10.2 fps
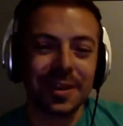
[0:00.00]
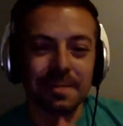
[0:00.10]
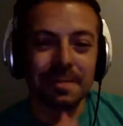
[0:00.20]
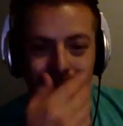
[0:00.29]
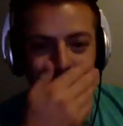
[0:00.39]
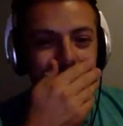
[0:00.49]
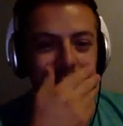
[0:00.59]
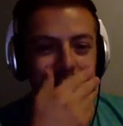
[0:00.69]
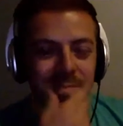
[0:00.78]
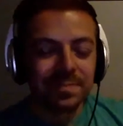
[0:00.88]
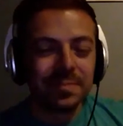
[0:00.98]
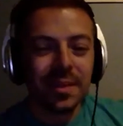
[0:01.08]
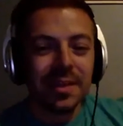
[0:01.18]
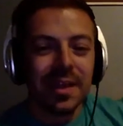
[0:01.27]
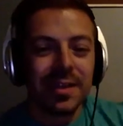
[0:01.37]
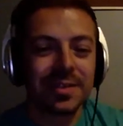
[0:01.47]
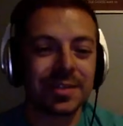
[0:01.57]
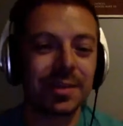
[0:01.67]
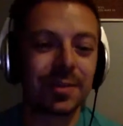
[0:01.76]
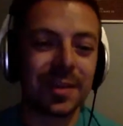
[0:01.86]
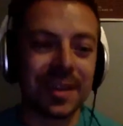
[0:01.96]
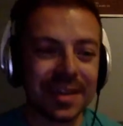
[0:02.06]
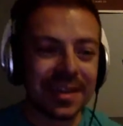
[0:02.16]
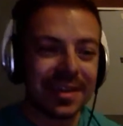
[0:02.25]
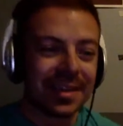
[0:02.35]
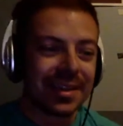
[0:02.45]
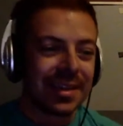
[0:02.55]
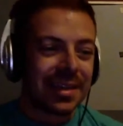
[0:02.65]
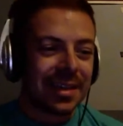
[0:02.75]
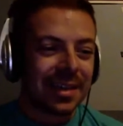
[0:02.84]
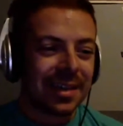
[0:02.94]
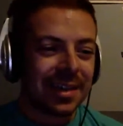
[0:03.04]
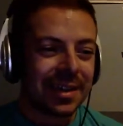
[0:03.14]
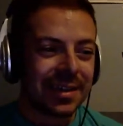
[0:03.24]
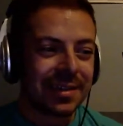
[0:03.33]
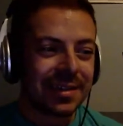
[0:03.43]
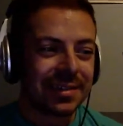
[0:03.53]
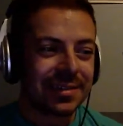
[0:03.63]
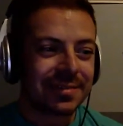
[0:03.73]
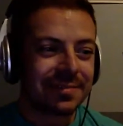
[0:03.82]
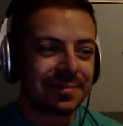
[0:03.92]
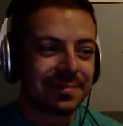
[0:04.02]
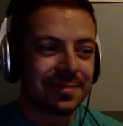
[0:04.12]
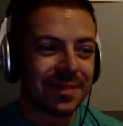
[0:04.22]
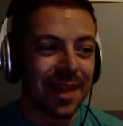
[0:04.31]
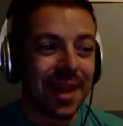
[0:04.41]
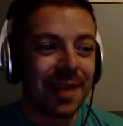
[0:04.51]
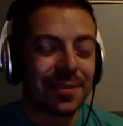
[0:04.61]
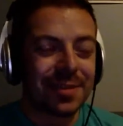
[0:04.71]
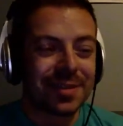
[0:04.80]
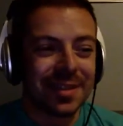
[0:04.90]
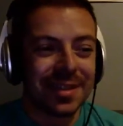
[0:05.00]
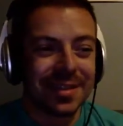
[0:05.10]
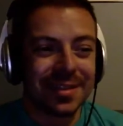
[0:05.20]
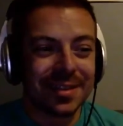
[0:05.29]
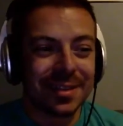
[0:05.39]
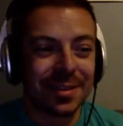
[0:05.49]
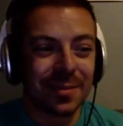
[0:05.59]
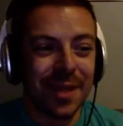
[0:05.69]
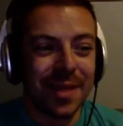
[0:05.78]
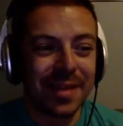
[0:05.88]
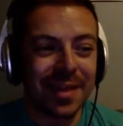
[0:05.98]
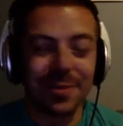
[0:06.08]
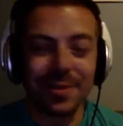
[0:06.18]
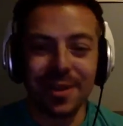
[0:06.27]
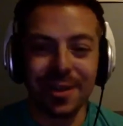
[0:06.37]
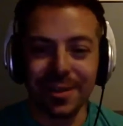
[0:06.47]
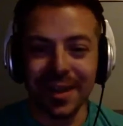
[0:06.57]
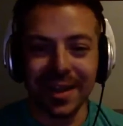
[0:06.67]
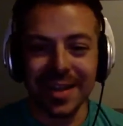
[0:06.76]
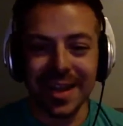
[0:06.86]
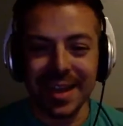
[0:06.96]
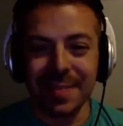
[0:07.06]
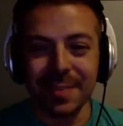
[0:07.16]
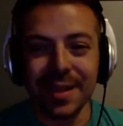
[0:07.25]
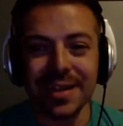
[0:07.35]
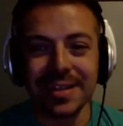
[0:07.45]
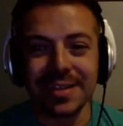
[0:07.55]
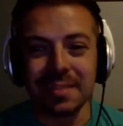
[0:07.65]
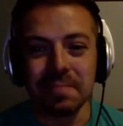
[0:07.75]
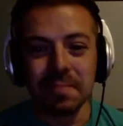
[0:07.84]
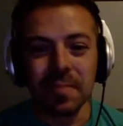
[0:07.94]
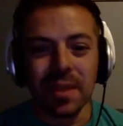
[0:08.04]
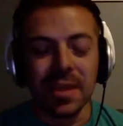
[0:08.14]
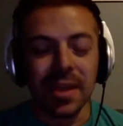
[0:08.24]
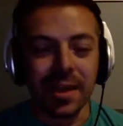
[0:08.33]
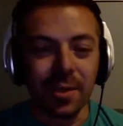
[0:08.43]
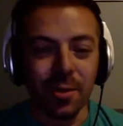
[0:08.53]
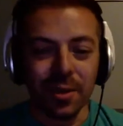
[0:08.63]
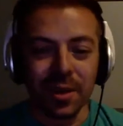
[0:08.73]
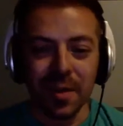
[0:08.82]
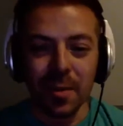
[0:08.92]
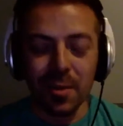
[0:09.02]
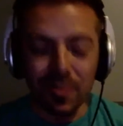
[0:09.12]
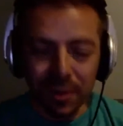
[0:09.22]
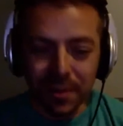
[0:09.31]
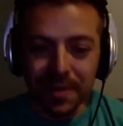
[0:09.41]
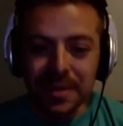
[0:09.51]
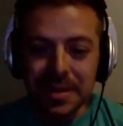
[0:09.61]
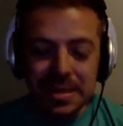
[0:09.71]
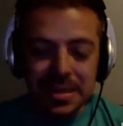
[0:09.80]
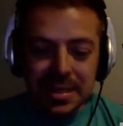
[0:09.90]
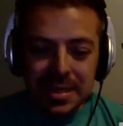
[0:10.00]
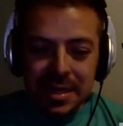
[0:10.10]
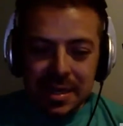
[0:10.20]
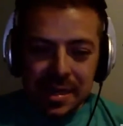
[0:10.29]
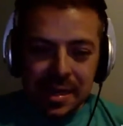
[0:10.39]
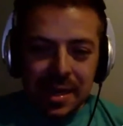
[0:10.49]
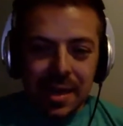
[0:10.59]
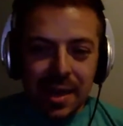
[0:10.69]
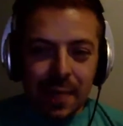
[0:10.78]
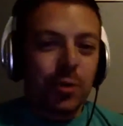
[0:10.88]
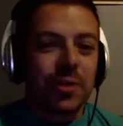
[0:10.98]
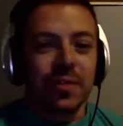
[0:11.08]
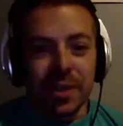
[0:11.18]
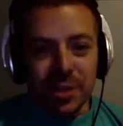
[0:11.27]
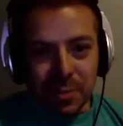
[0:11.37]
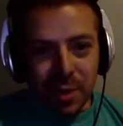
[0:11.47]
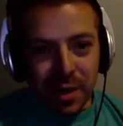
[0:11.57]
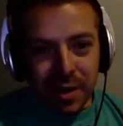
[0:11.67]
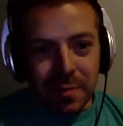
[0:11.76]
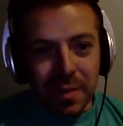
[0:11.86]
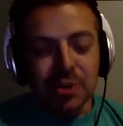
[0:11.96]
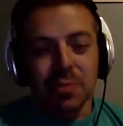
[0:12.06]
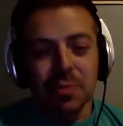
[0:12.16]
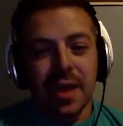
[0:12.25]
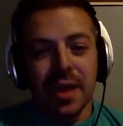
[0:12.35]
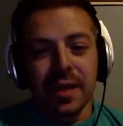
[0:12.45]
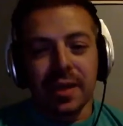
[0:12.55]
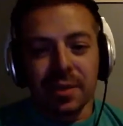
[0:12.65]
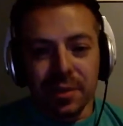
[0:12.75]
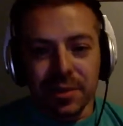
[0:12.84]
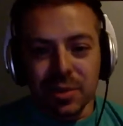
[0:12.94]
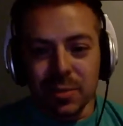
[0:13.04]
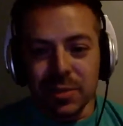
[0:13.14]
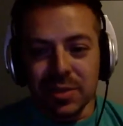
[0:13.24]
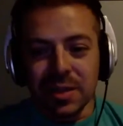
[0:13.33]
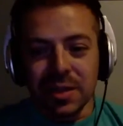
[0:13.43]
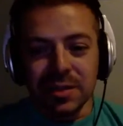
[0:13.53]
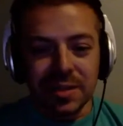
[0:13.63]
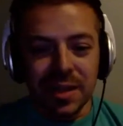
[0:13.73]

Yep. And so he, it was the way that was all kind of taking place, and he got Hogan to come over, which eventually brought in Macho Man and other superstars.